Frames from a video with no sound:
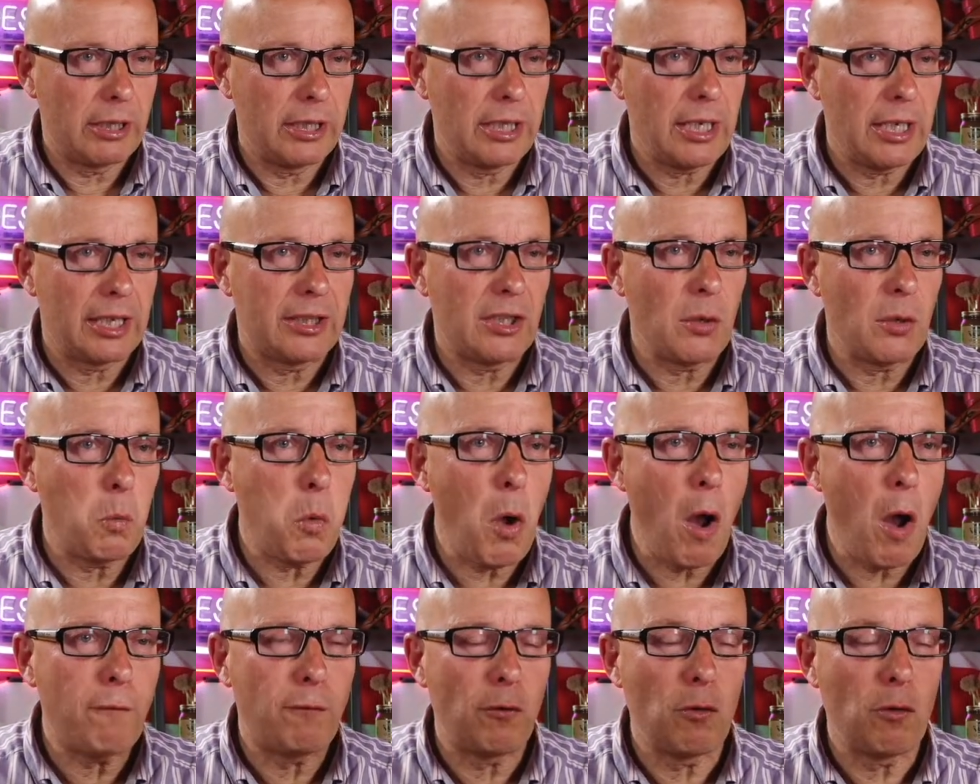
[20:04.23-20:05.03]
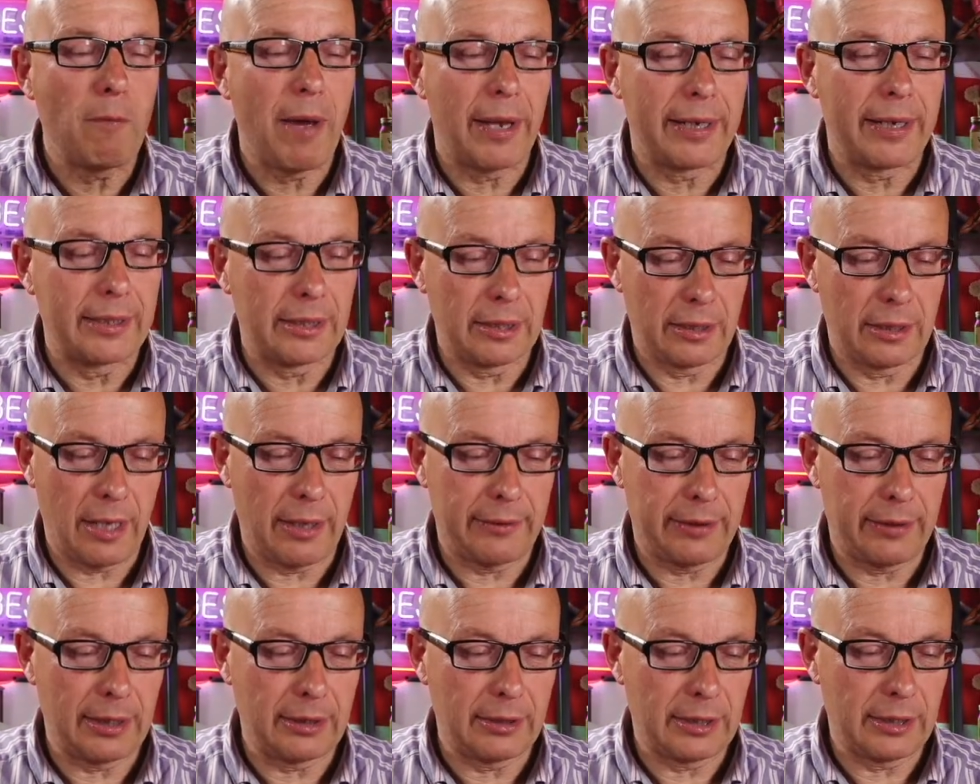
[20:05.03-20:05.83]
Yeah, it's a waffle maker, I
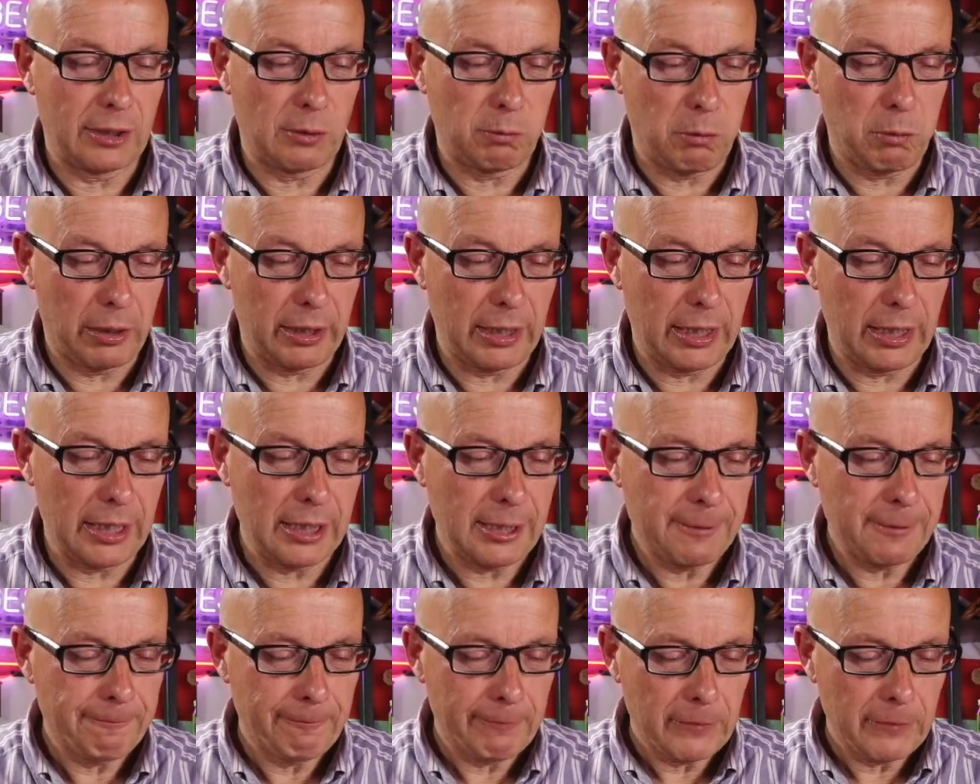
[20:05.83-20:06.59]
think is what it is.